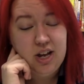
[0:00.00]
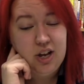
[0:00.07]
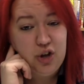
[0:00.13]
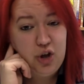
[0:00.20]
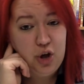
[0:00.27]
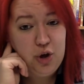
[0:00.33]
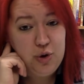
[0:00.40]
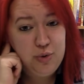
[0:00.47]

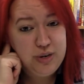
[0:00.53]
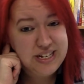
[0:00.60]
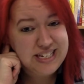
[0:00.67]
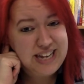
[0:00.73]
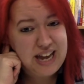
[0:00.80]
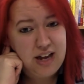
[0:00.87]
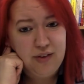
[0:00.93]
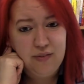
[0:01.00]
Kahoot is
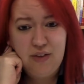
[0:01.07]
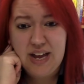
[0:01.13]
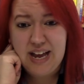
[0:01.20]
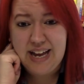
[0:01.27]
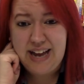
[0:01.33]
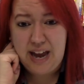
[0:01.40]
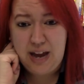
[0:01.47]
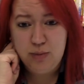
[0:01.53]
kind of like a
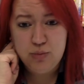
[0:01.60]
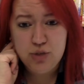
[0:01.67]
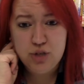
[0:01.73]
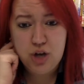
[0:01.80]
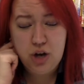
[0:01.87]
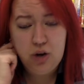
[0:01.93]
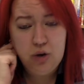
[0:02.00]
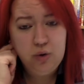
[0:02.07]
game
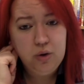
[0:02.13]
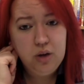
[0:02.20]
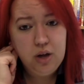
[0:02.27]
show,